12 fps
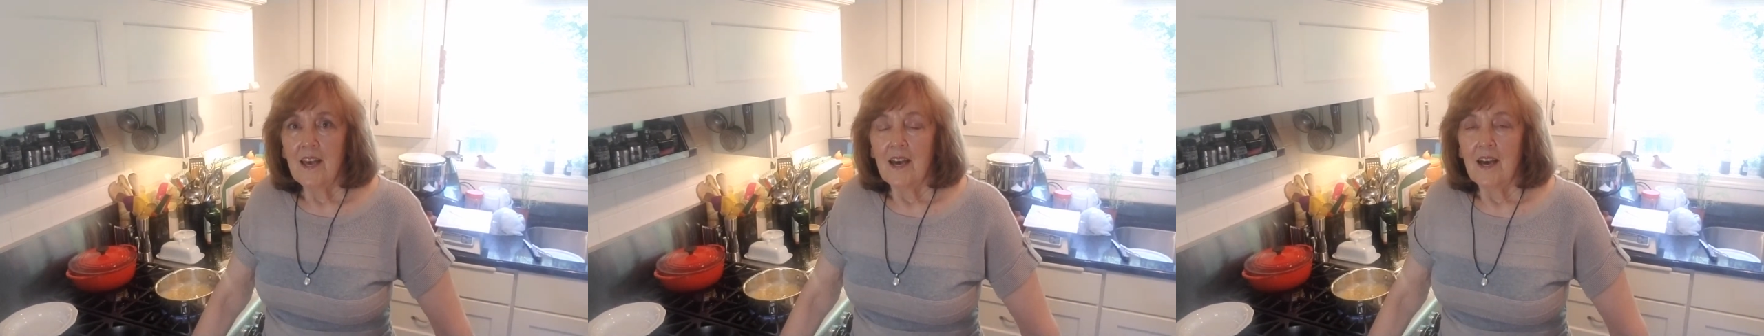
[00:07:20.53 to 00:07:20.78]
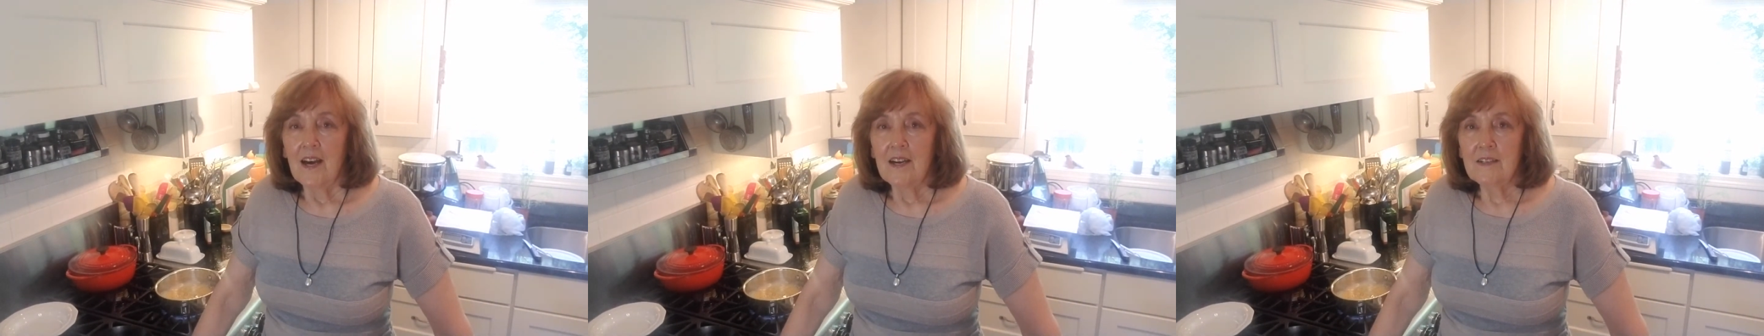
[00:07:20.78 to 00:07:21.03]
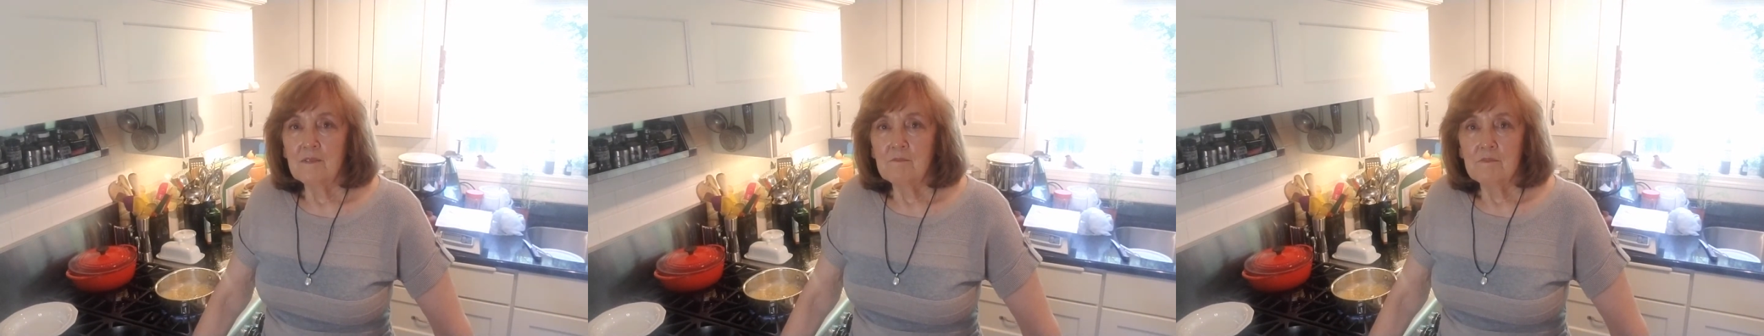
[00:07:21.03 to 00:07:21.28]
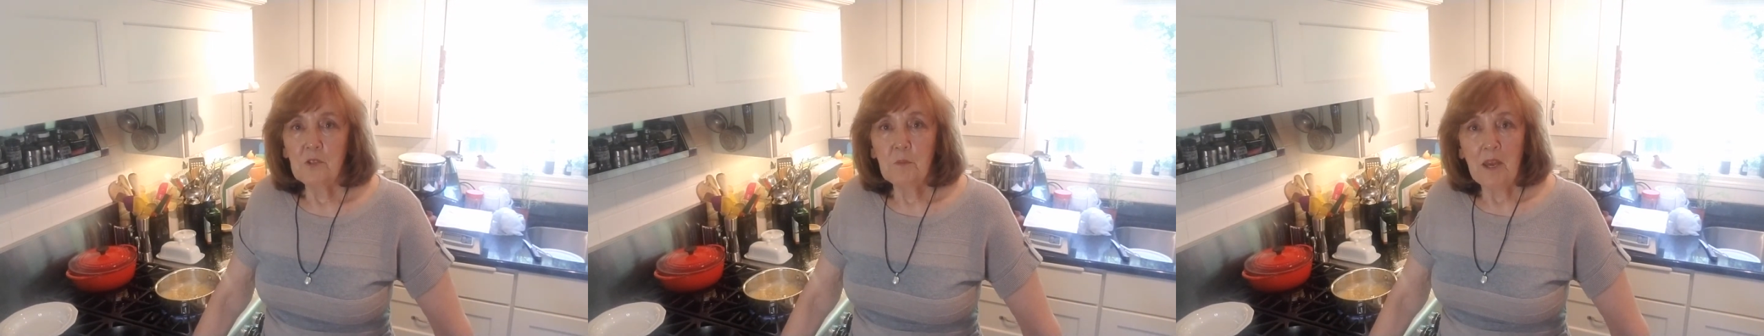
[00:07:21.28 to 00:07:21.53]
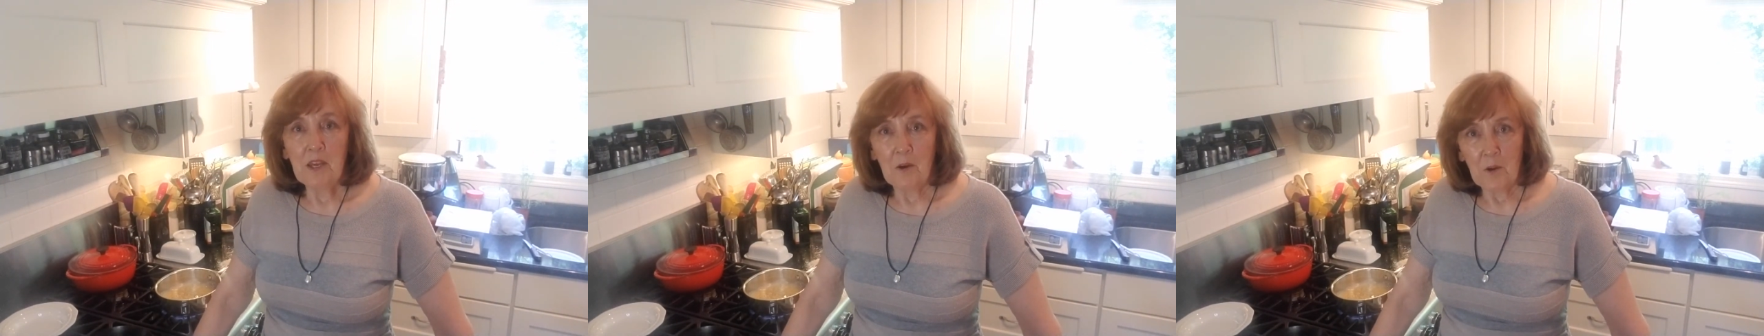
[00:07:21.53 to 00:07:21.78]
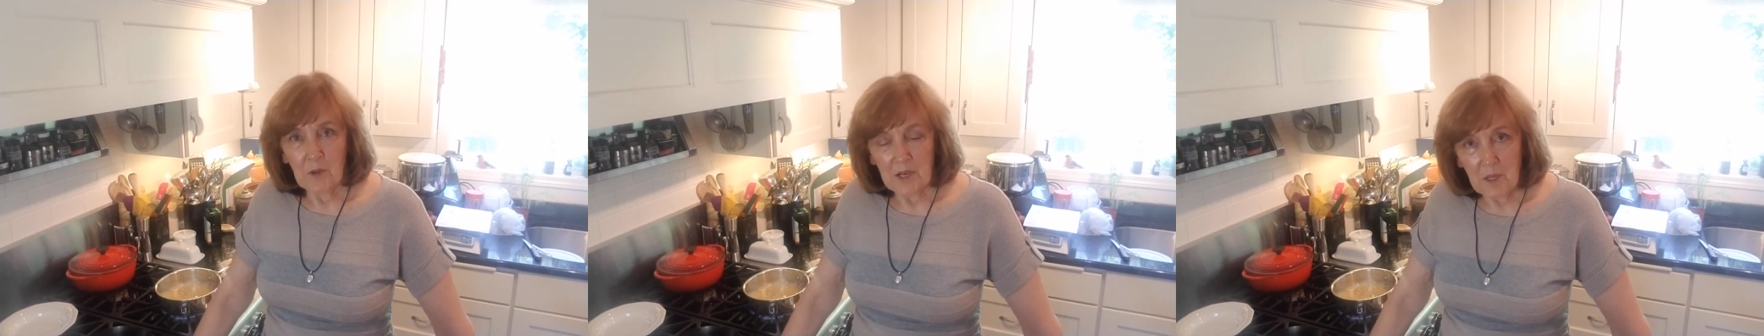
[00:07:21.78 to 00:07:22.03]
You may
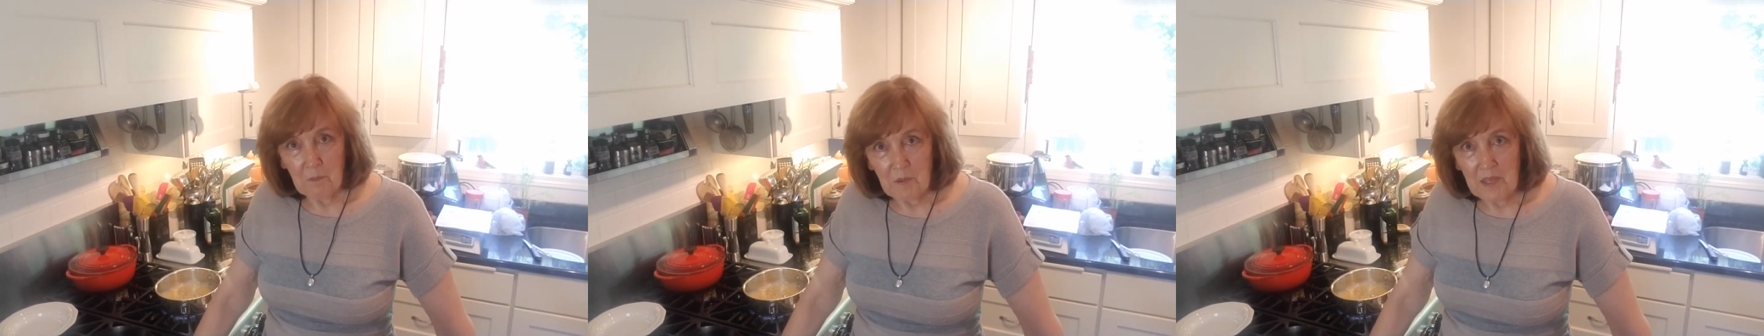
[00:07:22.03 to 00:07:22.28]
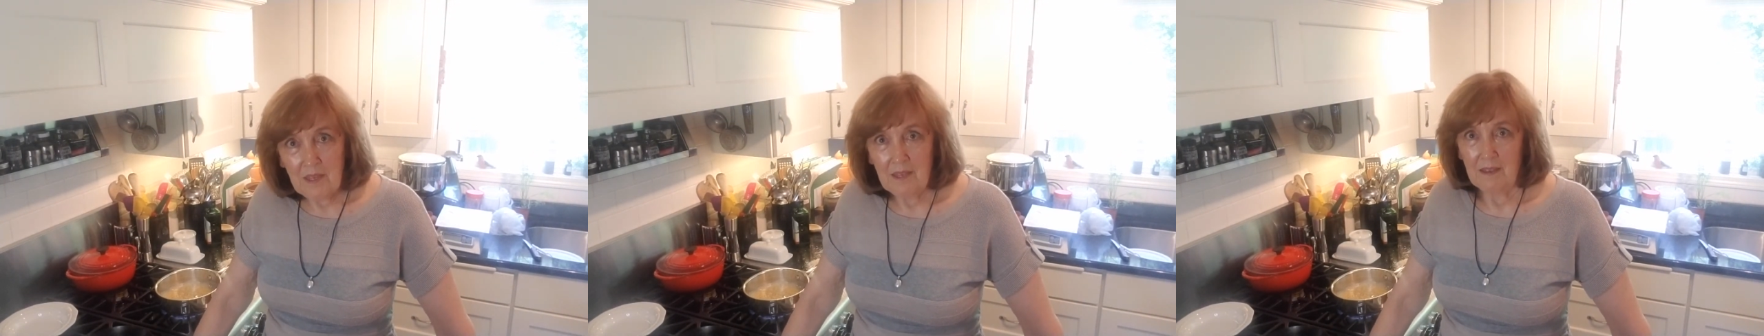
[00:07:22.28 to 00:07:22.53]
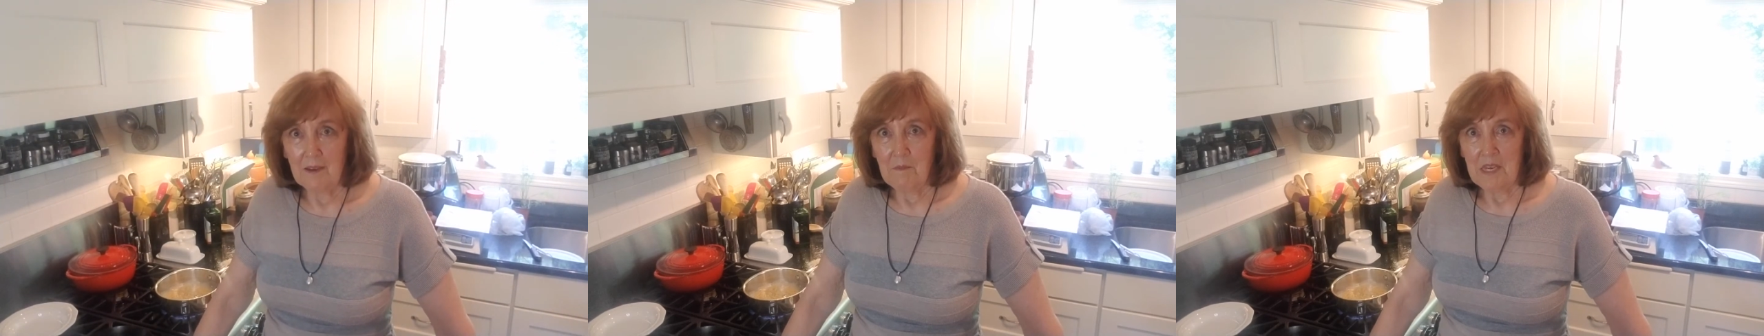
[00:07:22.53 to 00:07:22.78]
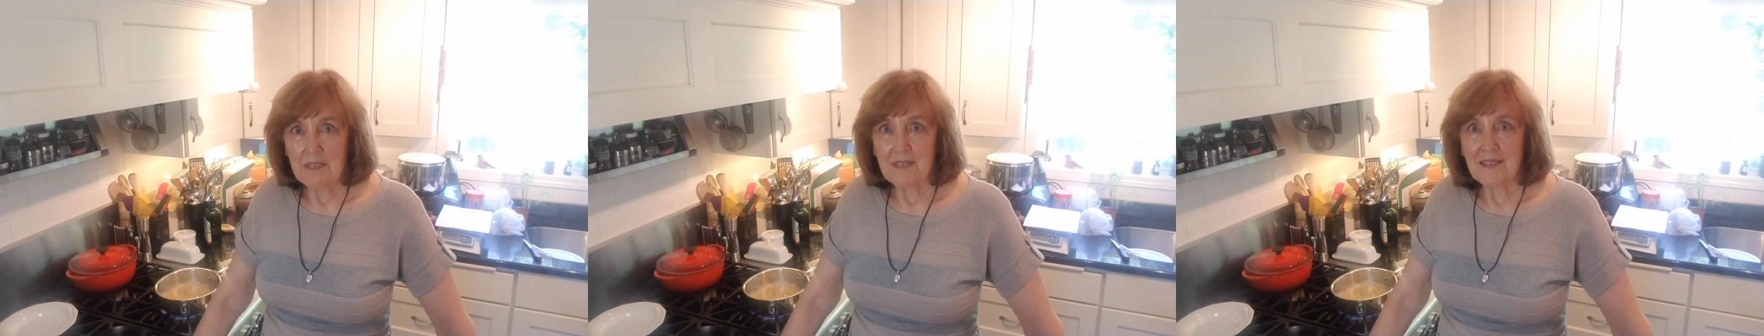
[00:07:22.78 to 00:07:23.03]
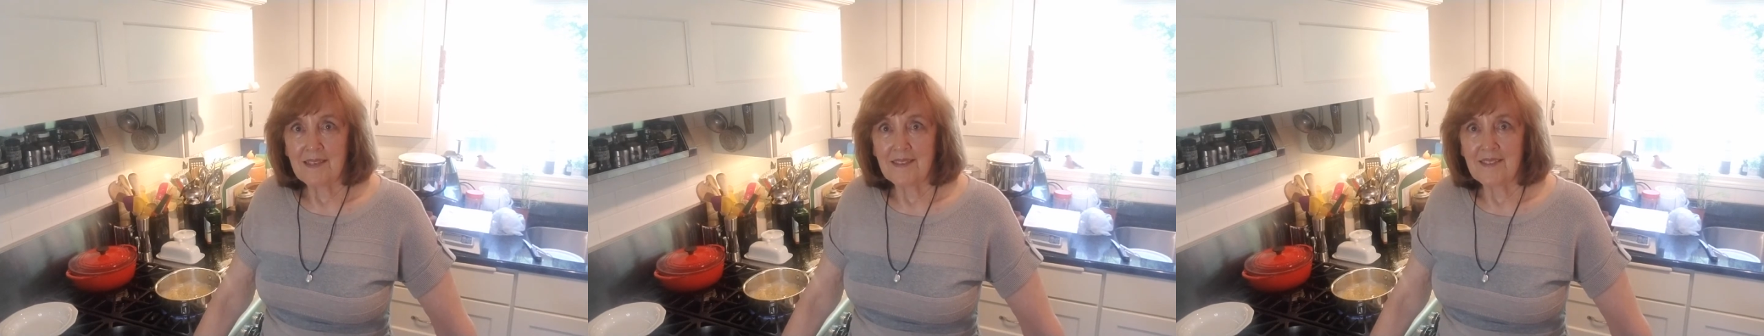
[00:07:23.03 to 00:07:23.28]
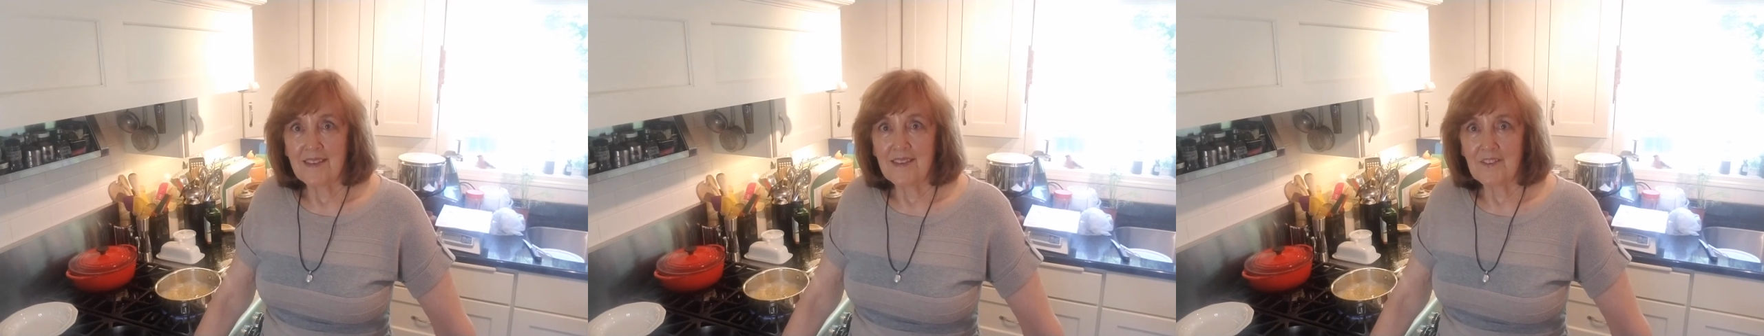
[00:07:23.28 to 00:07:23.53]
already be amazing in
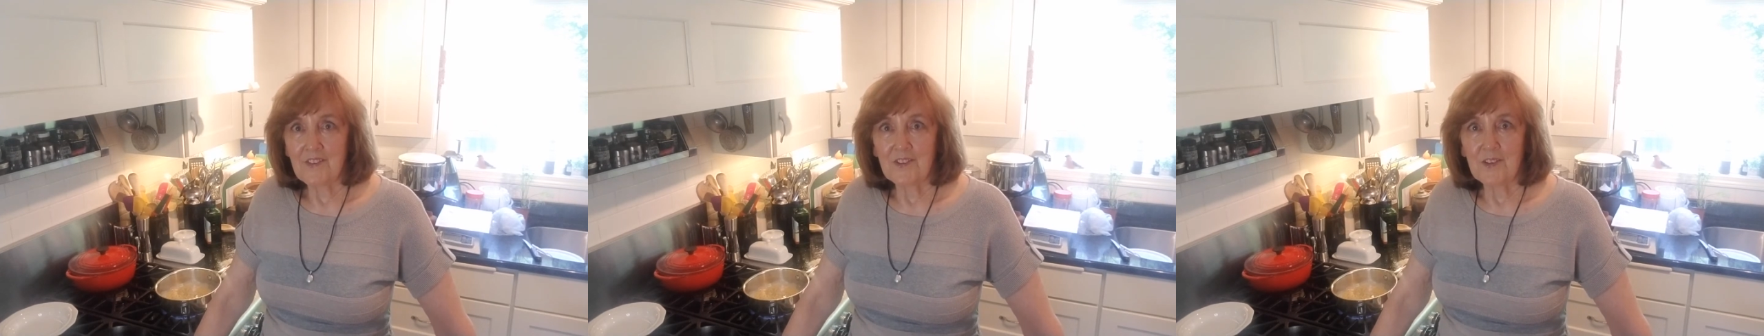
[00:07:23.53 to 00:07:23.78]
the kitchen,